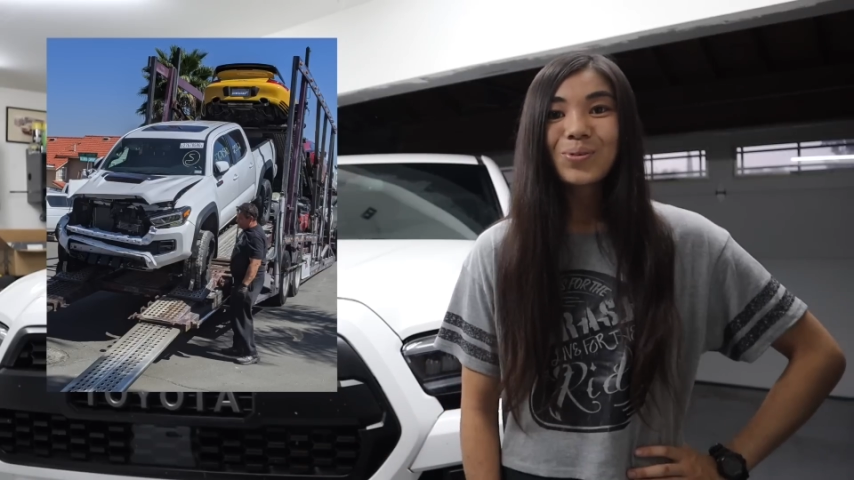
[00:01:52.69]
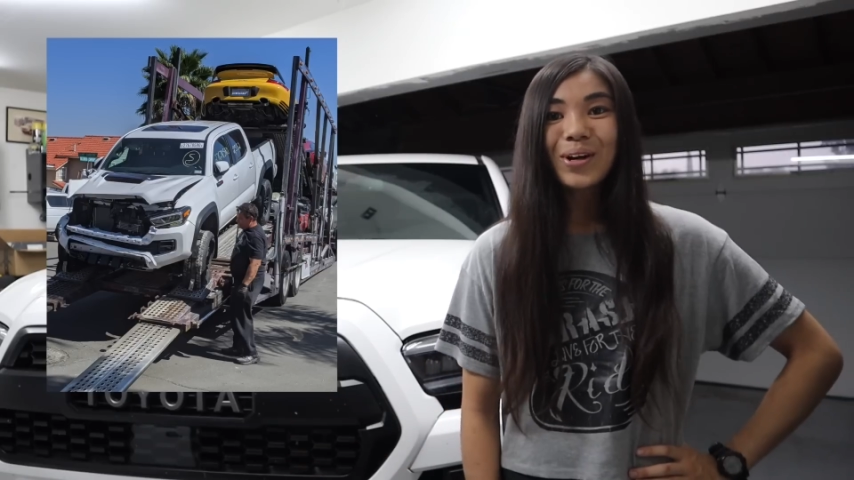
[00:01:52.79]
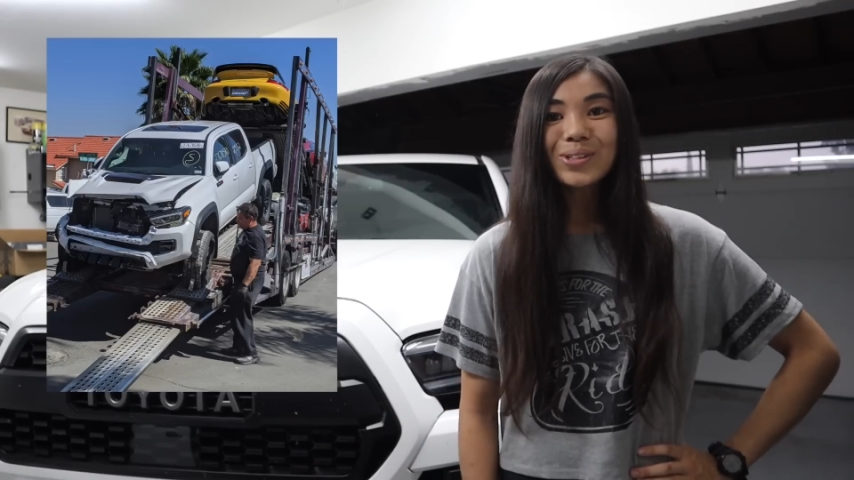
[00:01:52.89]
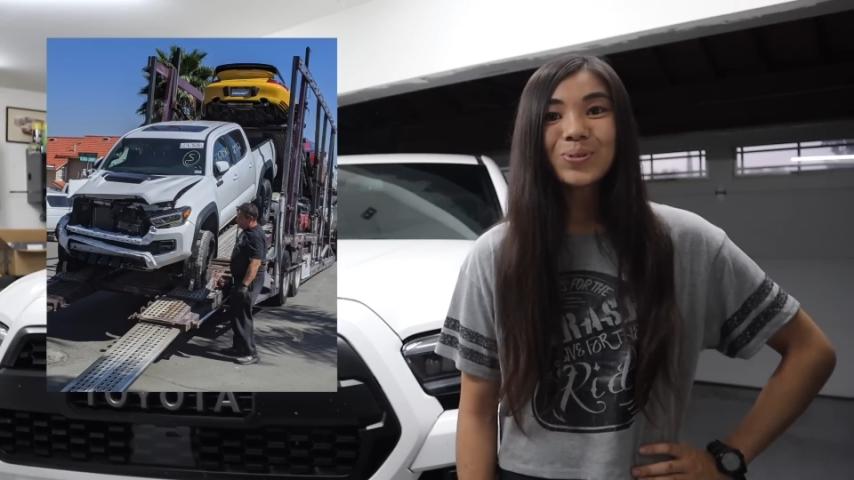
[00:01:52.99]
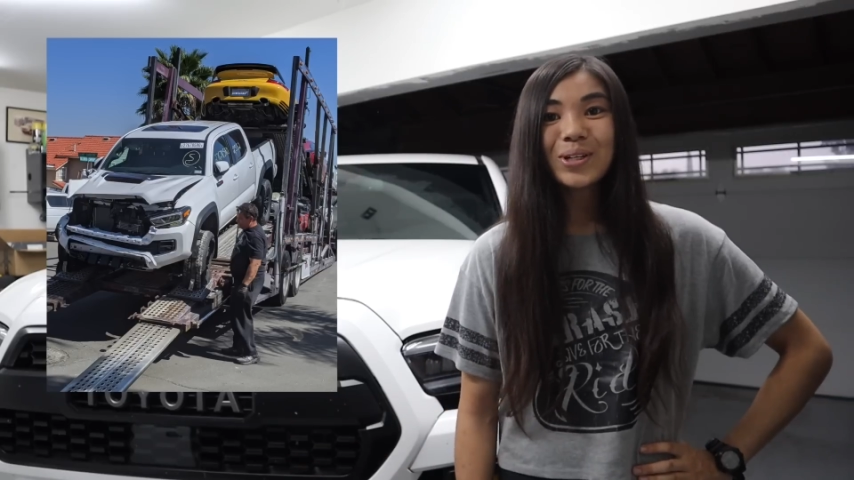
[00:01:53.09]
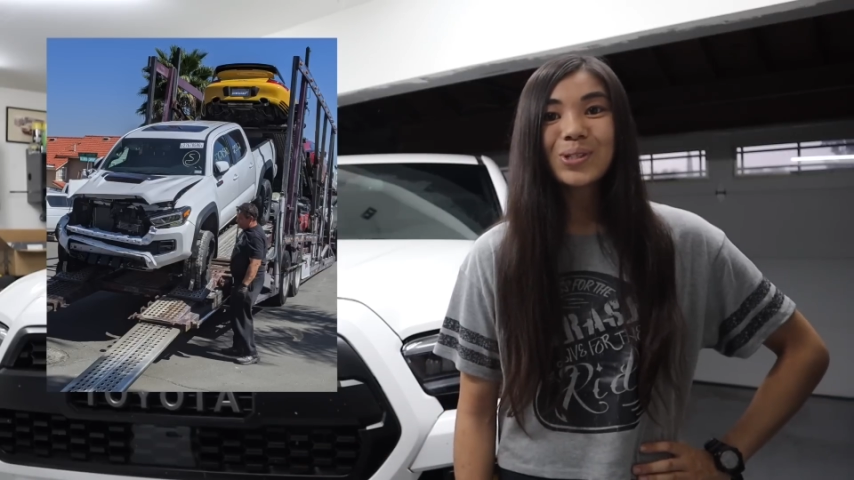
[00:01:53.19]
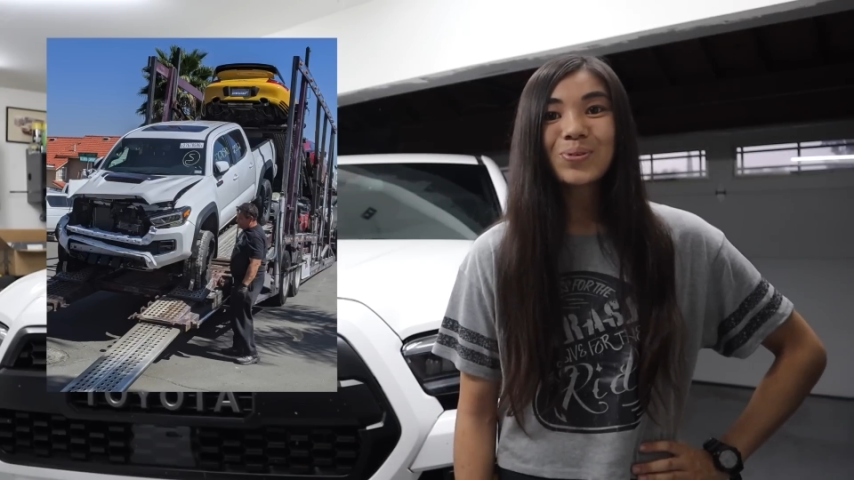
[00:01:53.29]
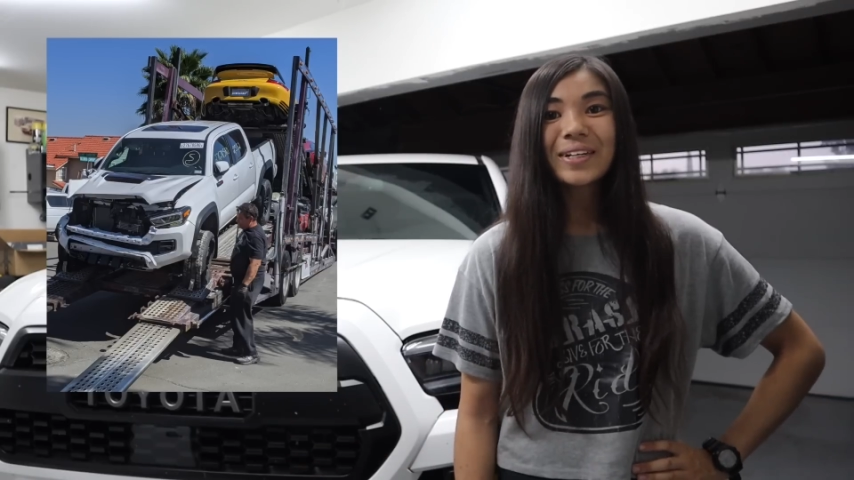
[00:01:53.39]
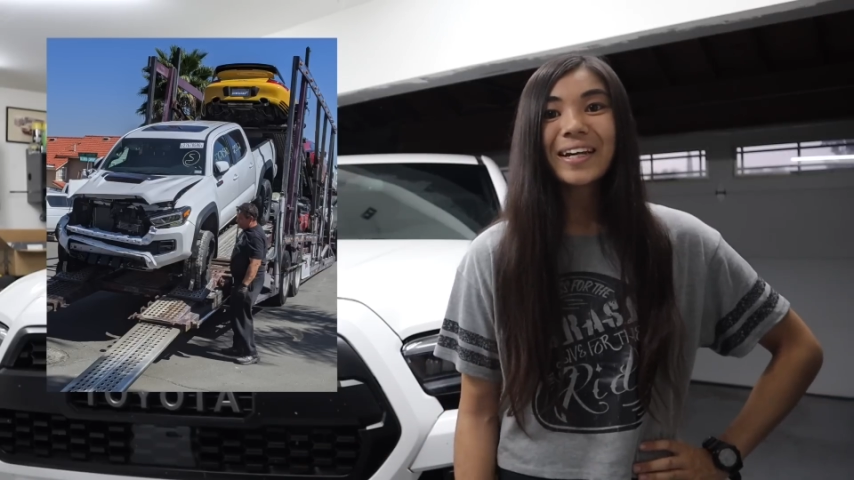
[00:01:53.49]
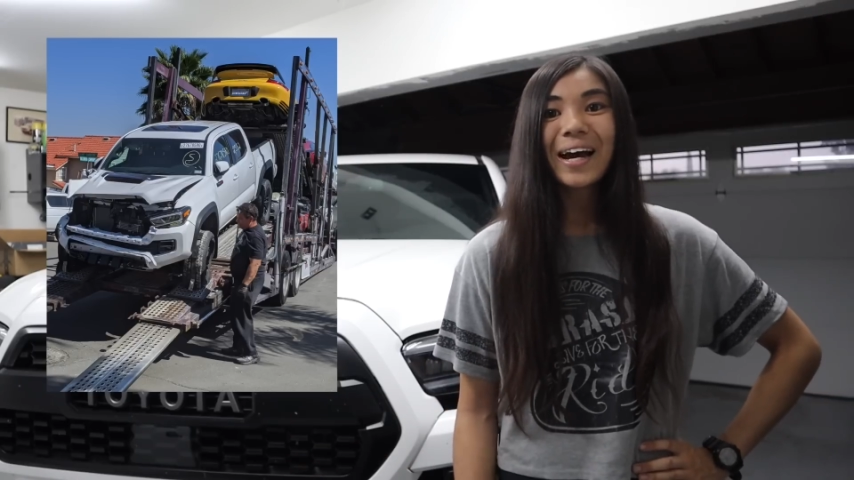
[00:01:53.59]
Throughout
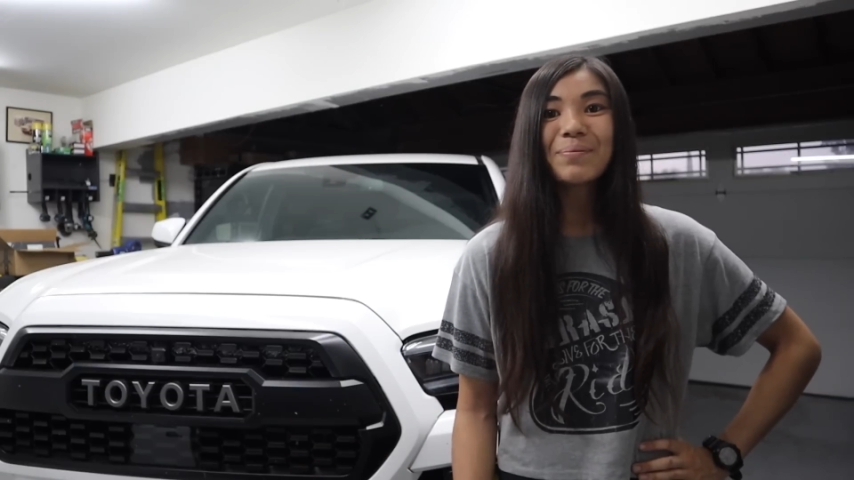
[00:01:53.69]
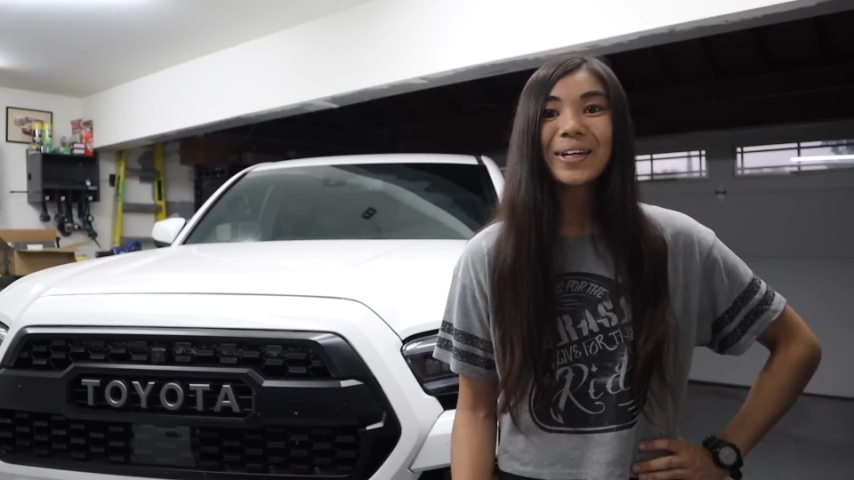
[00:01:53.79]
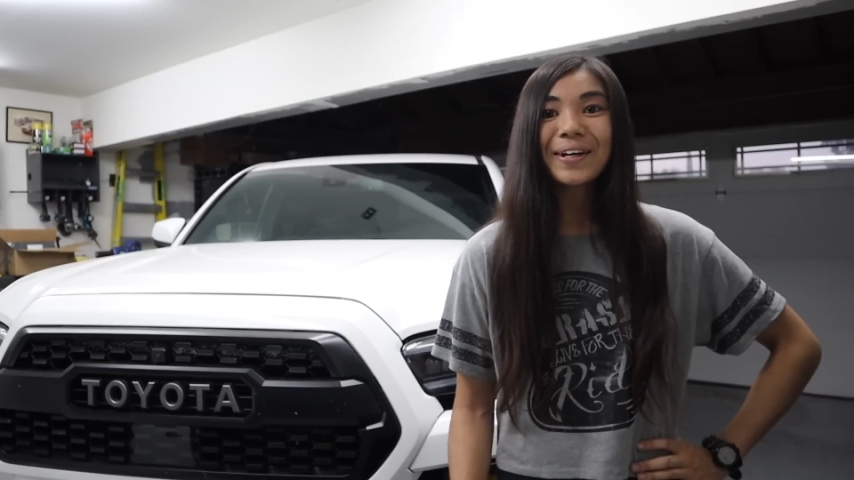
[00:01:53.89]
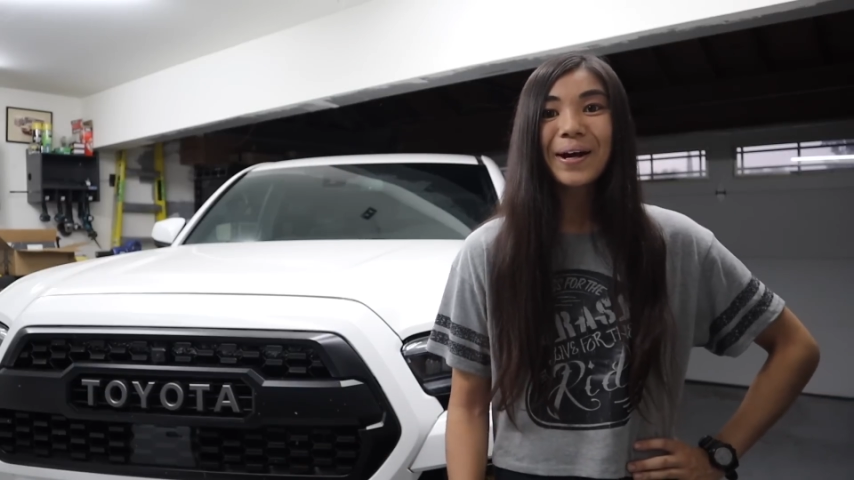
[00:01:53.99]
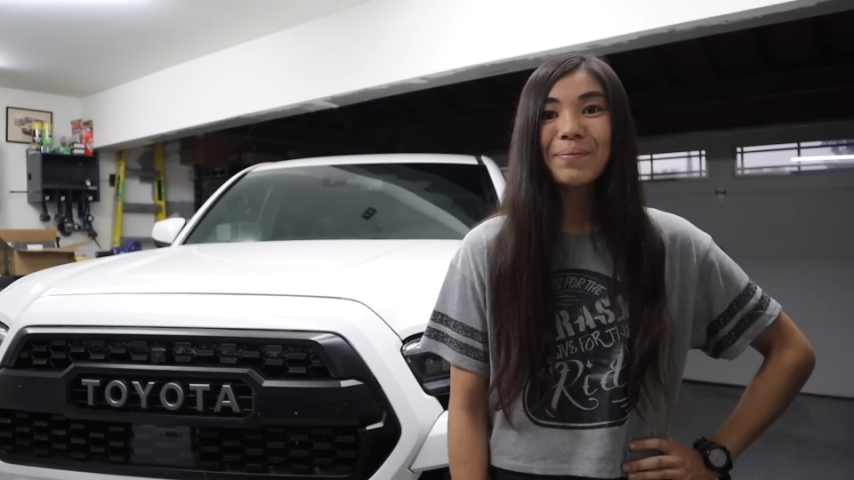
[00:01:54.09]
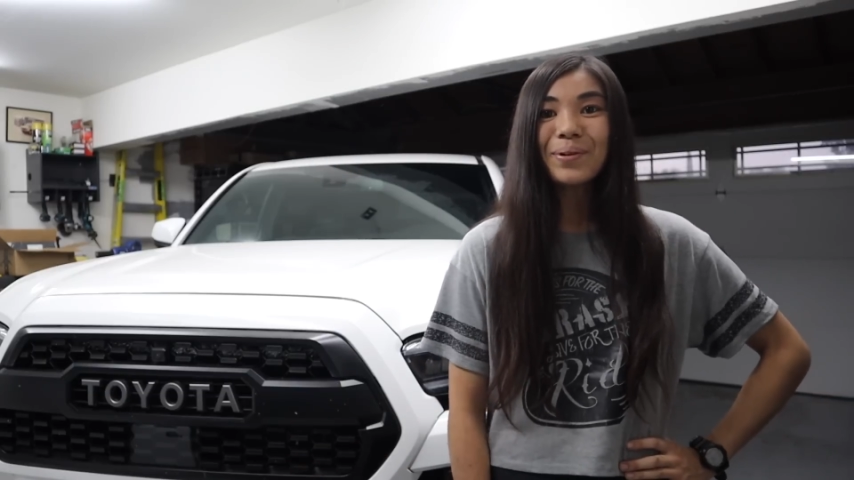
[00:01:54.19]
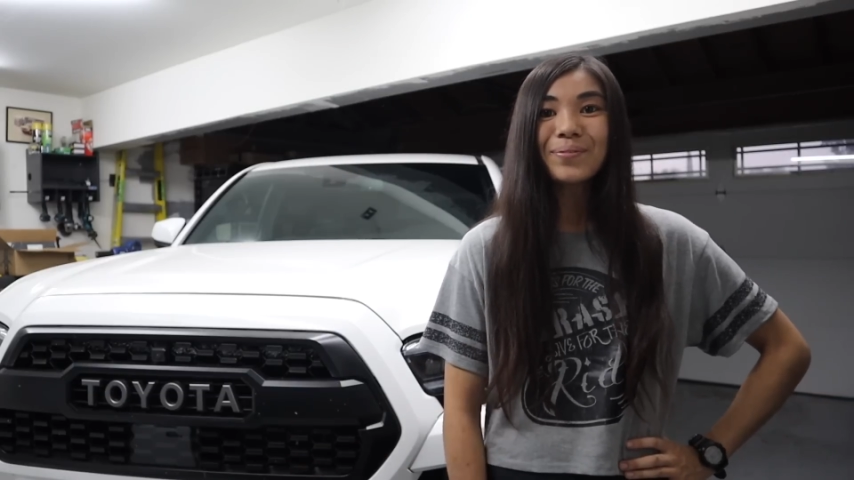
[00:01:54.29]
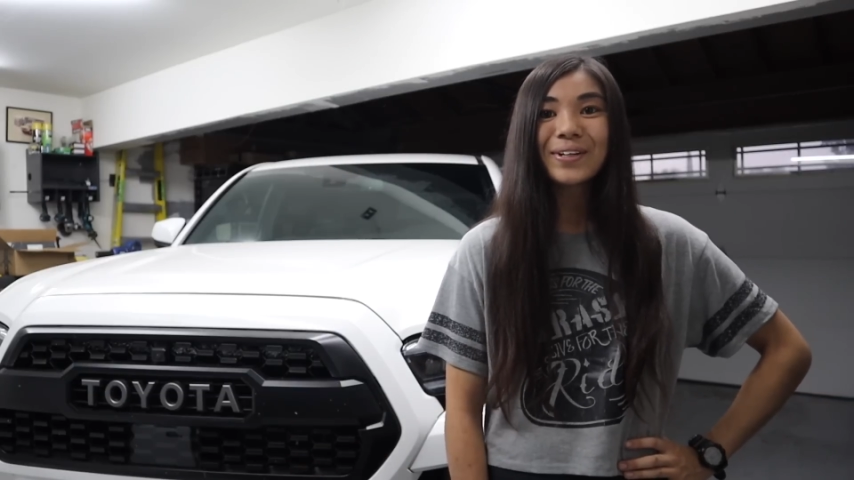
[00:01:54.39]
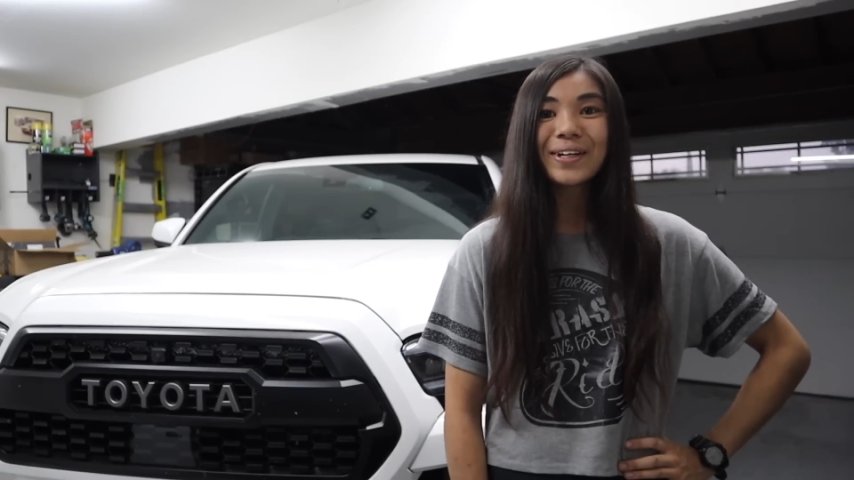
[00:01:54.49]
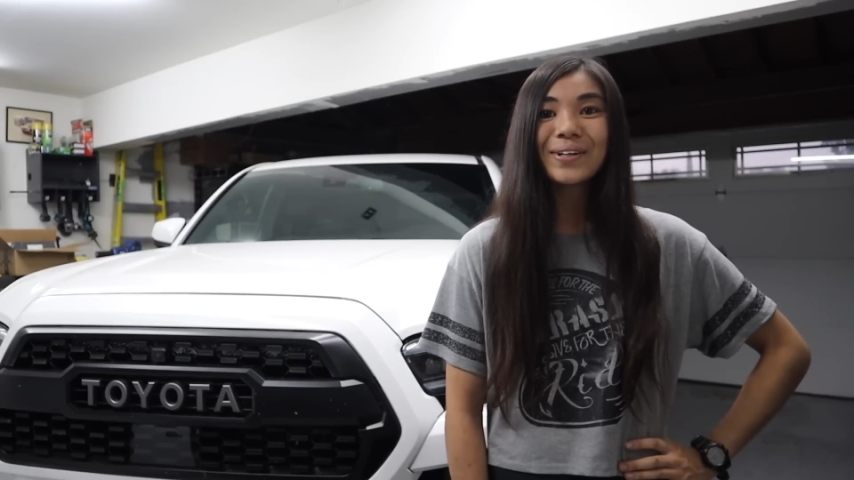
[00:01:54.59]
2020, I made a couple
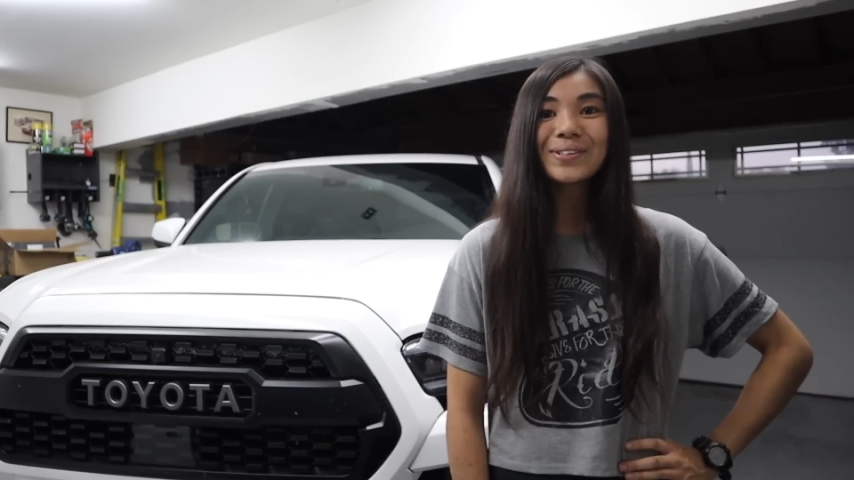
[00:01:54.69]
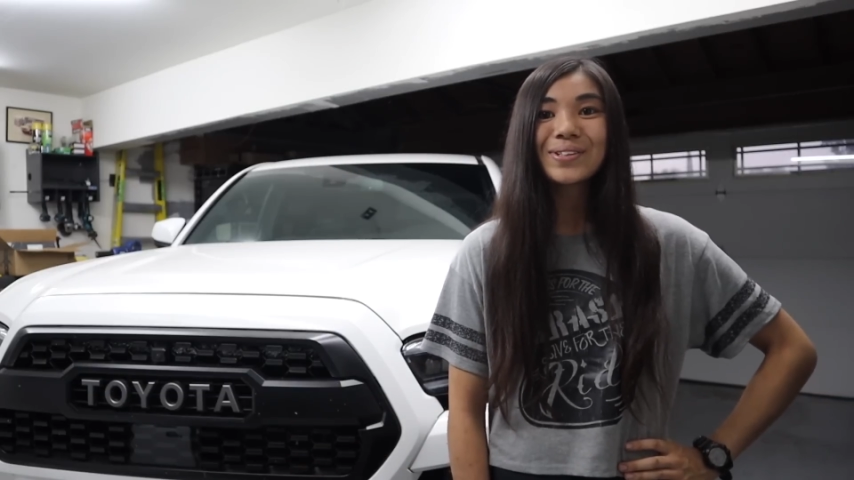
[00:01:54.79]
of videos